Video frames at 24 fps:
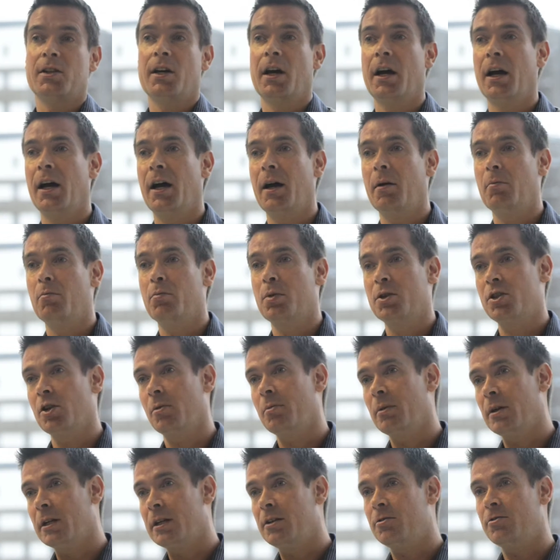
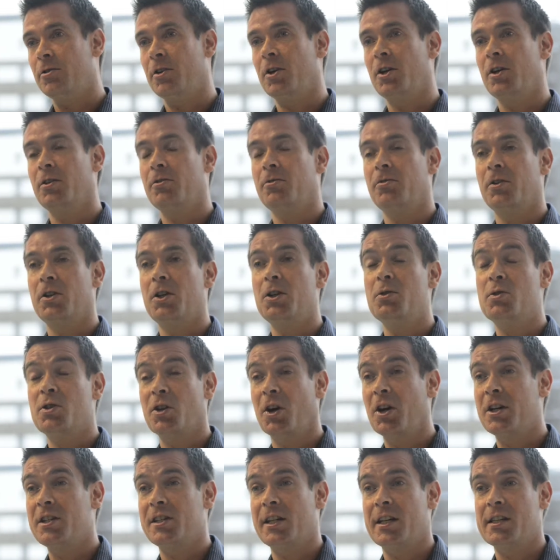predominantly for New
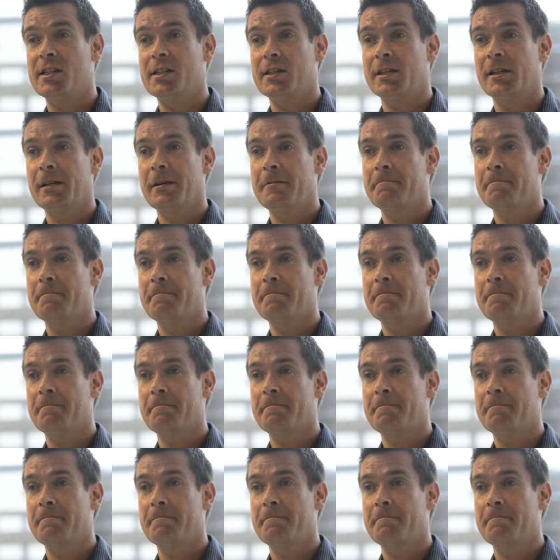Scientist.